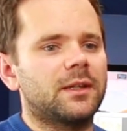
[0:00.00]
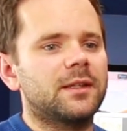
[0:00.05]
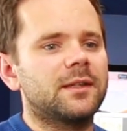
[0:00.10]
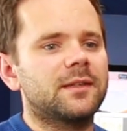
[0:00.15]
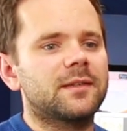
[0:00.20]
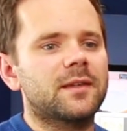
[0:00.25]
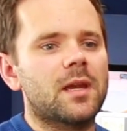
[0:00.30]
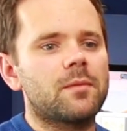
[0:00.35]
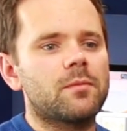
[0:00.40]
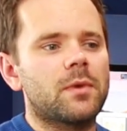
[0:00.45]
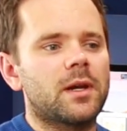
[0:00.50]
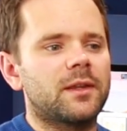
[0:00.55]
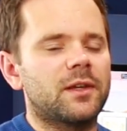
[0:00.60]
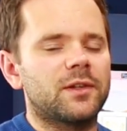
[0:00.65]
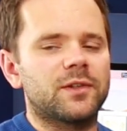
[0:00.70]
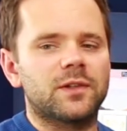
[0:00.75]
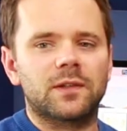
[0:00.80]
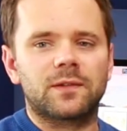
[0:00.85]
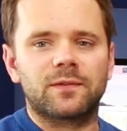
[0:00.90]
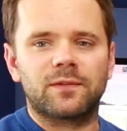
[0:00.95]
In the same way
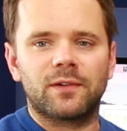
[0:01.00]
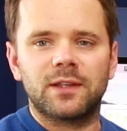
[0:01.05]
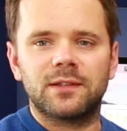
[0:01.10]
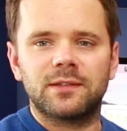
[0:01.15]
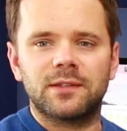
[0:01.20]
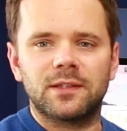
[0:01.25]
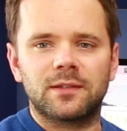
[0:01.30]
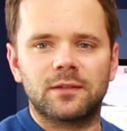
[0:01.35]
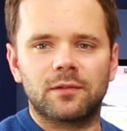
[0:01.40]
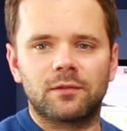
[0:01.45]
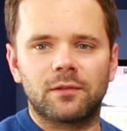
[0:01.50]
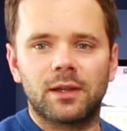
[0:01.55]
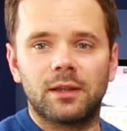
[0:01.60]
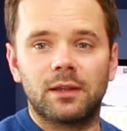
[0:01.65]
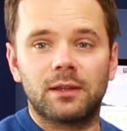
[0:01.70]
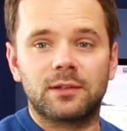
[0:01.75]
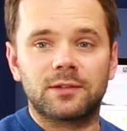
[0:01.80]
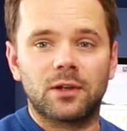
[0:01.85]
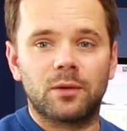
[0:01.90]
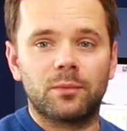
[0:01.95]
that Just Friends is a
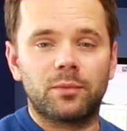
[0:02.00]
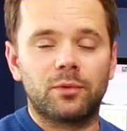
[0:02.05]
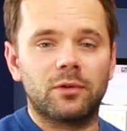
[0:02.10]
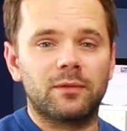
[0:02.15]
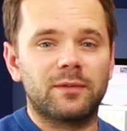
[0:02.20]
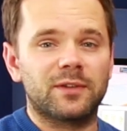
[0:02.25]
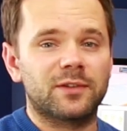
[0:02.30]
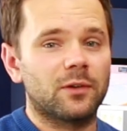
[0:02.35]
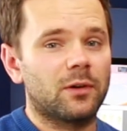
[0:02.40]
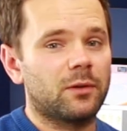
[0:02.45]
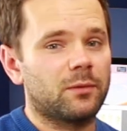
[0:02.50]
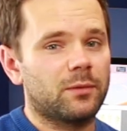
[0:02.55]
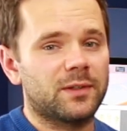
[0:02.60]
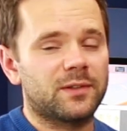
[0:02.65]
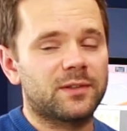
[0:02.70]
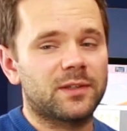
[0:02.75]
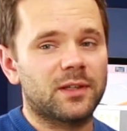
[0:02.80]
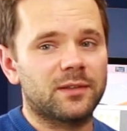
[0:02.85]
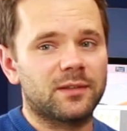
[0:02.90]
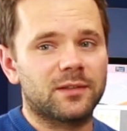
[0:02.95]
great example of a song
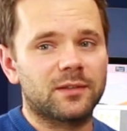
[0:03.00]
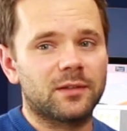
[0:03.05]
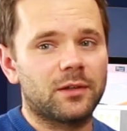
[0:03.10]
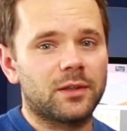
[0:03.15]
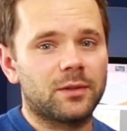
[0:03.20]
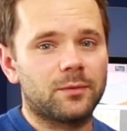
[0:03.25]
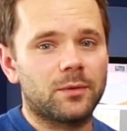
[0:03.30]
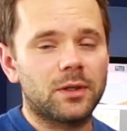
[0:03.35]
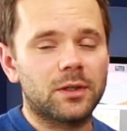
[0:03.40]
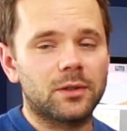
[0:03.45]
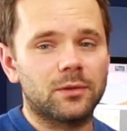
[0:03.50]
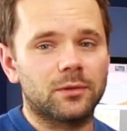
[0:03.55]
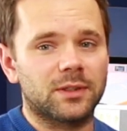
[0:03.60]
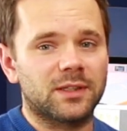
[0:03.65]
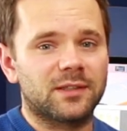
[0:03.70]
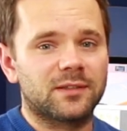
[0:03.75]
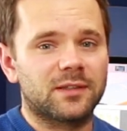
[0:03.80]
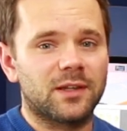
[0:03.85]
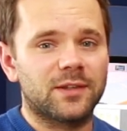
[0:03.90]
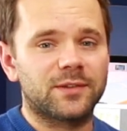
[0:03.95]
which doesn't start on the one
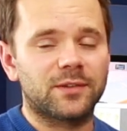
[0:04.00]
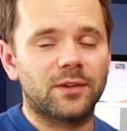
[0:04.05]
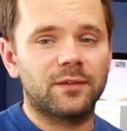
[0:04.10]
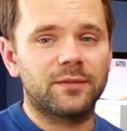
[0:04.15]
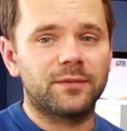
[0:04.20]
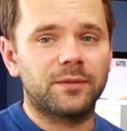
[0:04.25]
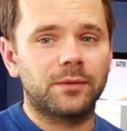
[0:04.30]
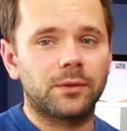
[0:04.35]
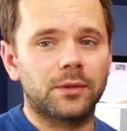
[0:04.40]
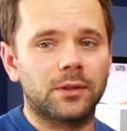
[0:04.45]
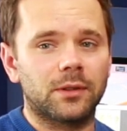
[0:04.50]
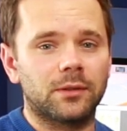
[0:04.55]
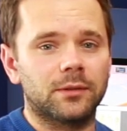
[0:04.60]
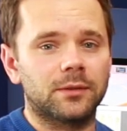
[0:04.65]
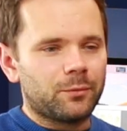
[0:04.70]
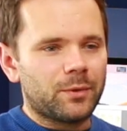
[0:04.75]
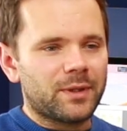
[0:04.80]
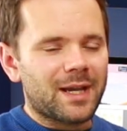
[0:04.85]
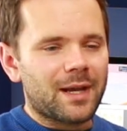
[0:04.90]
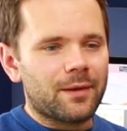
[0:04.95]
chord, it starts on the four
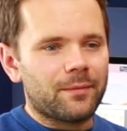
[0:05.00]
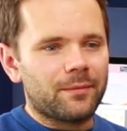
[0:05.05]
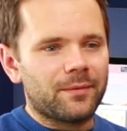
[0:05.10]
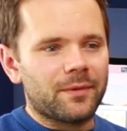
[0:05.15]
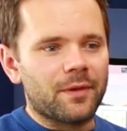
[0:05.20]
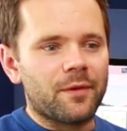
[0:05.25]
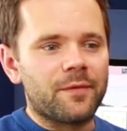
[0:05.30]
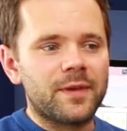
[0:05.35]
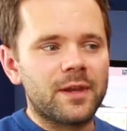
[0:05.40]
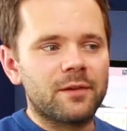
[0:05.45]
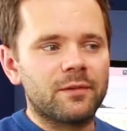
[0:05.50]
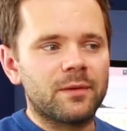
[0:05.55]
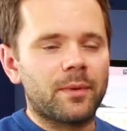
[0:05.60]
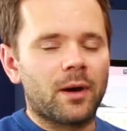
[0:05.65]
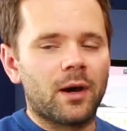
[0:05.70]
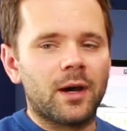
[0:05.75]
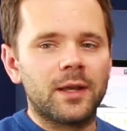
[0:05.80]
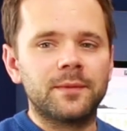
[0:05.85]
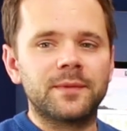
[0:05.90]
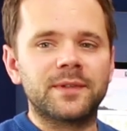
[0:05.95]
chord. Without the theory
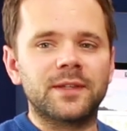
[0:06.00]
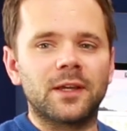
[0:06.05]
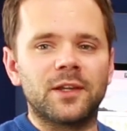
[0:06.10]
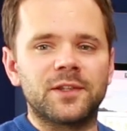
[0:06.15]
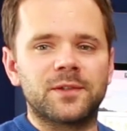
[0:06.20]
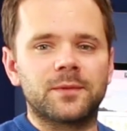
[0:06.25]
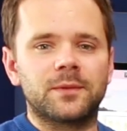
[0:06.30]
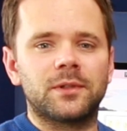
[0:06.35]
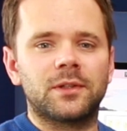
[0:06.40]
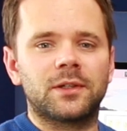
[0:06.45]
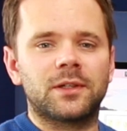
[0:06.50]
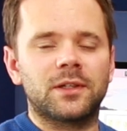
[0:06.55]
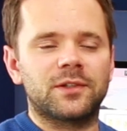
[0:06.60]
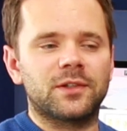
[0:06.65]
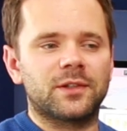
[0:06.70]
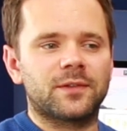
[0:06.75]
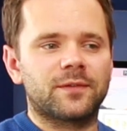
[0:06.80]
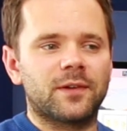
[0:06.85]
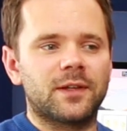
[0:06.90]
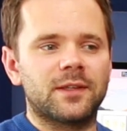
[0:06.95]
behind themselves, would look at
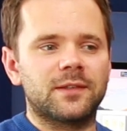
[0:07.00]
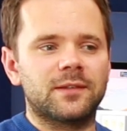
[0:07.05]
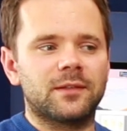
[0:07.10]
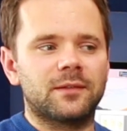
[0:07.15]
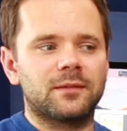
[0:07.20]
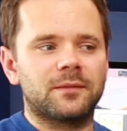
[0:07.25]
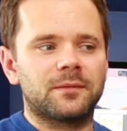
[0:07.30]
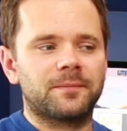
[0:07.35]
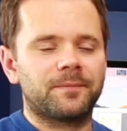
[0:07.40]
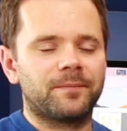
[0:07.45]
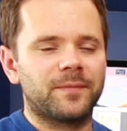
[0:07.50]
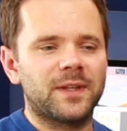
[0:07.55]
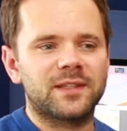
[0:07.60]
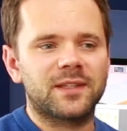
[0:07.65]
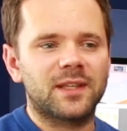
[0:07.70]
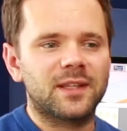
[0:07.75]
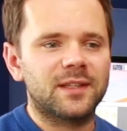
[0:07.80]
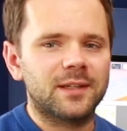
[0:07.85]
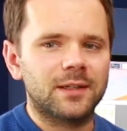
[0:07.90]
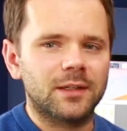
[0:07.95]
Just Friends and
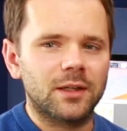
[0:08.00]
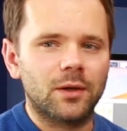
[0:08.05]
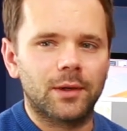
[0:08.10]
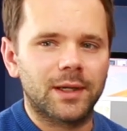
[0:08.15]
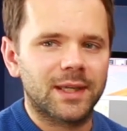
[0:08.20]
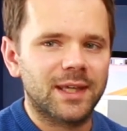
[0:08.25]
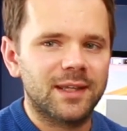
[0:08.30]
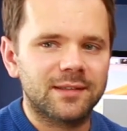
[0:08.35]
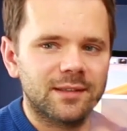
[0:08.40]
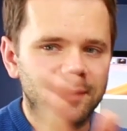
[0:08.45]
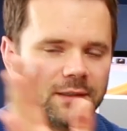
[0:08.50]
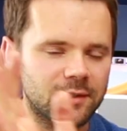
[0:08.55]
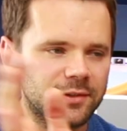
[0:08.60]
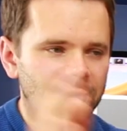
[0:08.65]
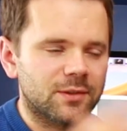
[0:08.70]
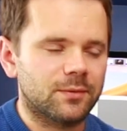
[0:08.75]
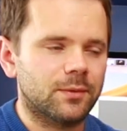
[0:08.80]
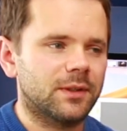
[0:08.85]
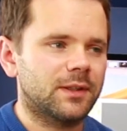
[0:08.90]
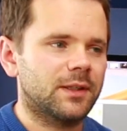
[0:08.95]
let's say they didn't know what key
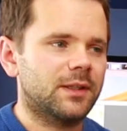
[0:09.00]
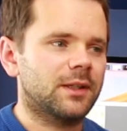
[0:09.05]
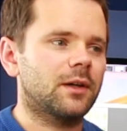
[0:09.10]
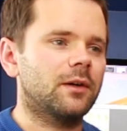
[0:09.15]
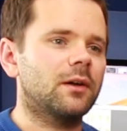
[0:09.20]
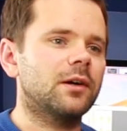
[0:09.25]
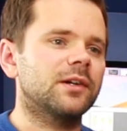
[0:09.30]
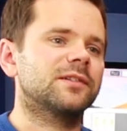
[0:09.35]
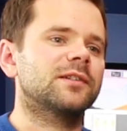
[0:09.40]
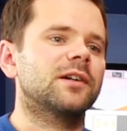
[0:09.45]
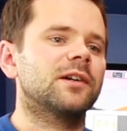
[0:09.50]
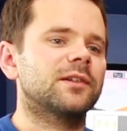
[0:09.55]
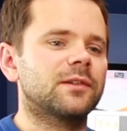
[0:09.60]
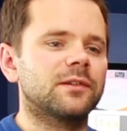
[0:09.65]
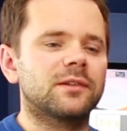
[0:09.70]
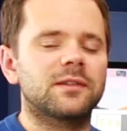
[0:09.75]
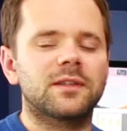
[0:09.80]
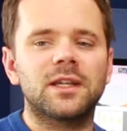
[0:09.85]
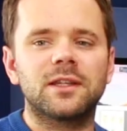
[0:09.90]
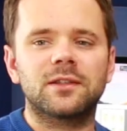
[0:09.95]
signatures were, they would go, oh, it
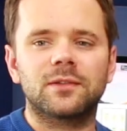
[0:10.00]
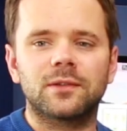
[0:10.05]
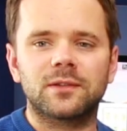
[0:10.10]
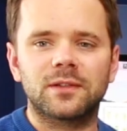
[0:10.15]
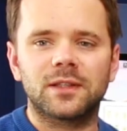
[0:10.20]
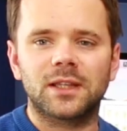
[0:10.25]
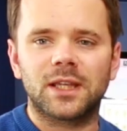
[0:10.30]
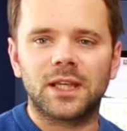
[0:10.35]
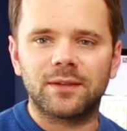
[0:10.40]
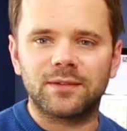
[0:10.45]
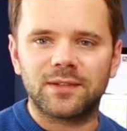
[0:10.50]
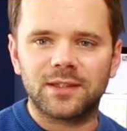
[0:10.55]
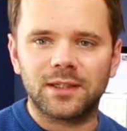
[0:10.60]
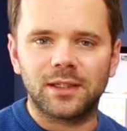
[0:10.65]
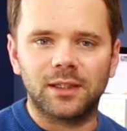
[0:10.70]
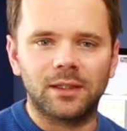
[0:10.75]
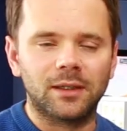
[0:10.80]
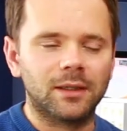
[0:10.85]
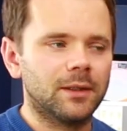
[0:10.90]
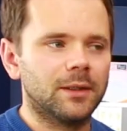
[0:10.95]
starts on C, so it's in the key of
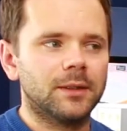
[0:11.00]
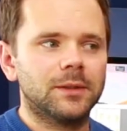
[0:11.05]
C.